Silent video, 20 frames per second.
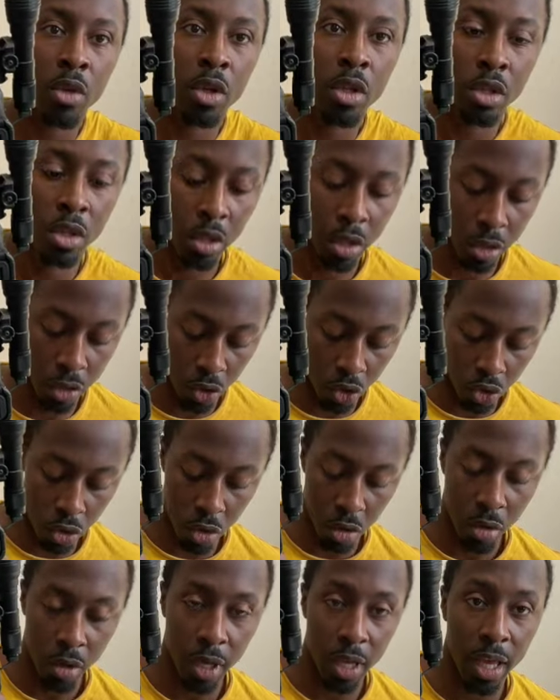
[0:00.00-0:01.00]
to
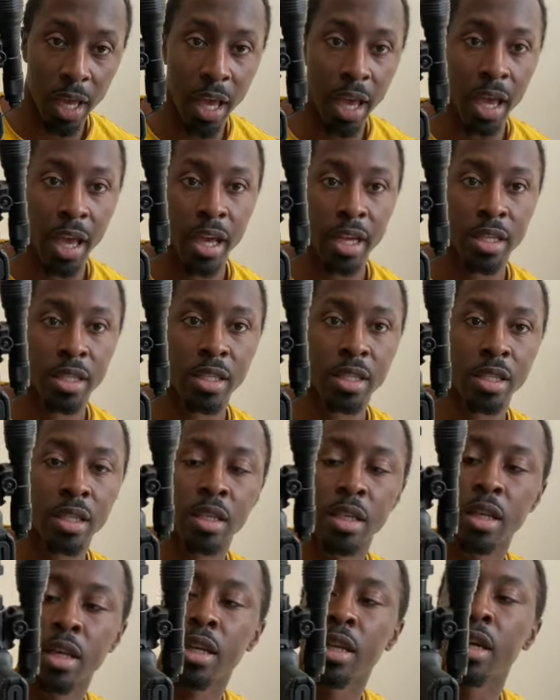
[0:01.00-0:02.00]
control the gas
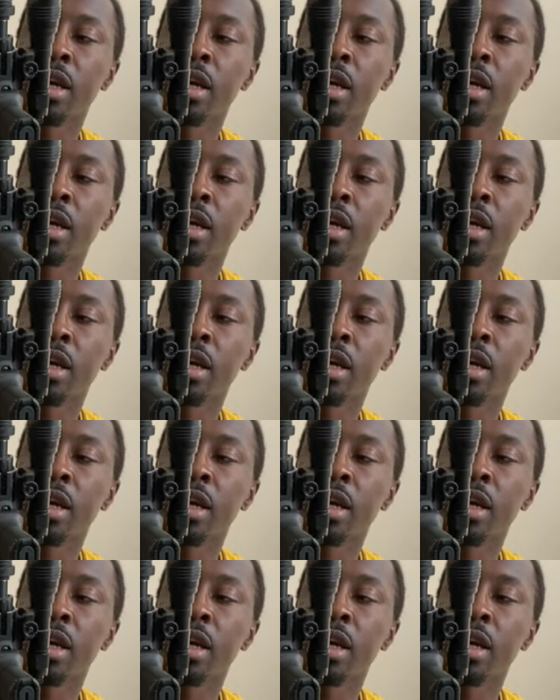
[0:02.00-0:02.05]
in the